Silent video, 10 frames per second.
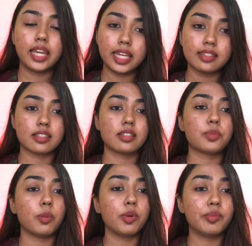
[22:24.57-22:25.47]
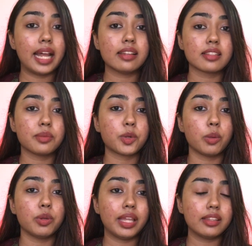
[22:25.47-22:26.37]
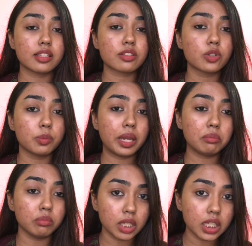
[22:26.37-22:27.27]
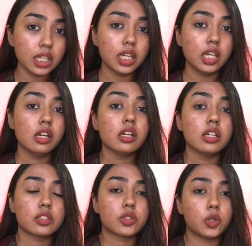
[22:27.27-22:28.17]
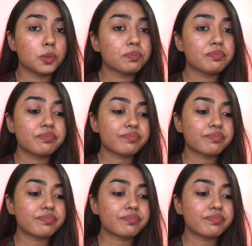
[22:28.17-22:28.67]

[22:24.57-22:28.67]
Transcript: hey, this is the problem, that is the problem, and they stood by me. So